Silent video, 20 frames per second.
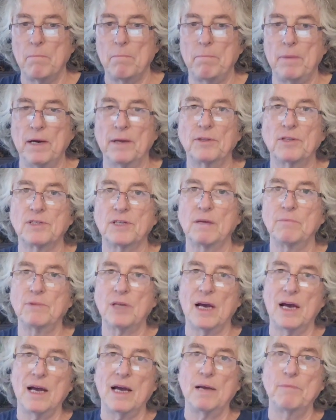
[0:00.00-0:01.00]
But
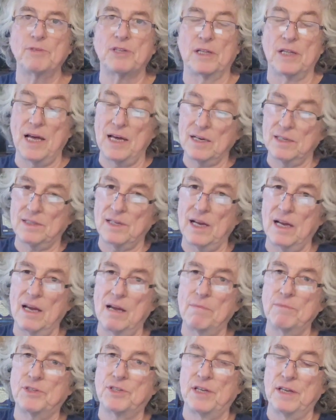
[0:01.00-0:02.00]
sometimes, a lot of
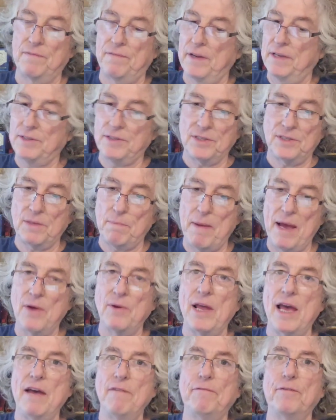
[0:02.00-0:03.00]
times, defense is
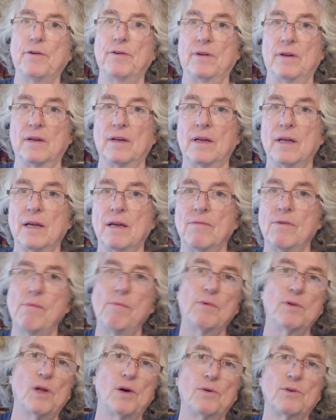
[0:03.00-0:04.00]
about effort.
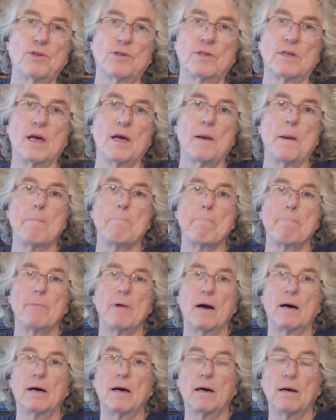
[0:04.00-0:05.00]
Remember those
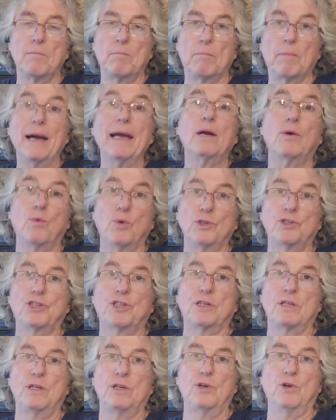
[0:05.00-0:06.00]
Mike
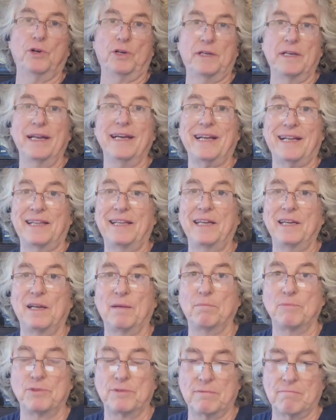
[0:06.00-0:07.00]
Woodson New York Knicks
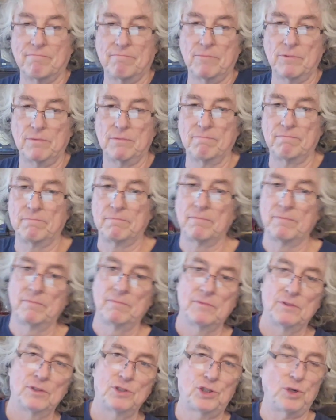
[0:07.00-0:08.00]
teams?
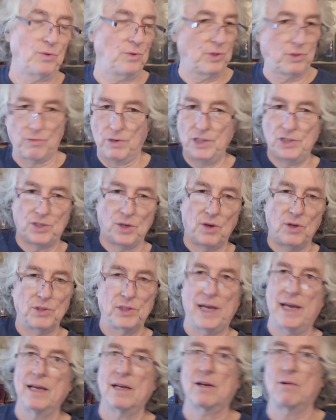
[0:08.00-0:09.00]
Shooting 3s all
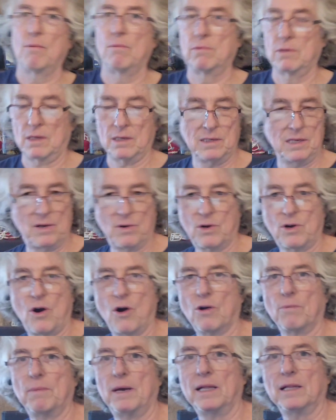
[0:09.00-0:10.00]
day,
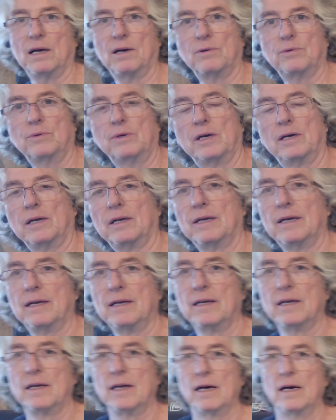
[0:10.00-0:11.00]
Carmelo
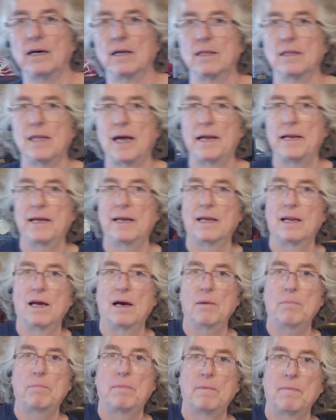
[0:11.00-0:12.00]
lighting it
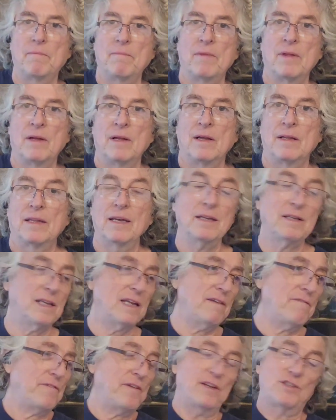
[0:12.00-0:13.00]
up. Their
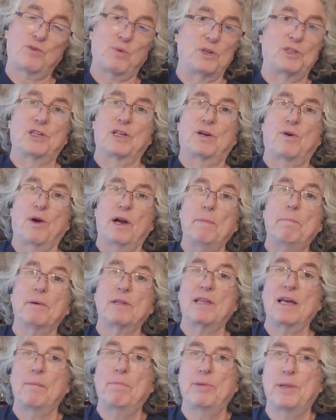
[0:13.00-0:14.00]
defense wasn't great,
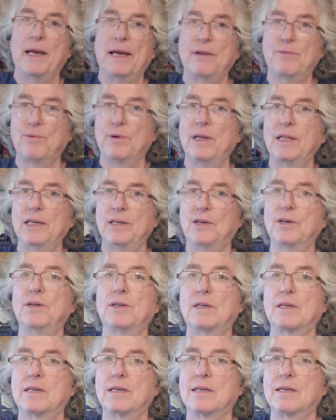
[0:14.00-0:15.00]
but they played really good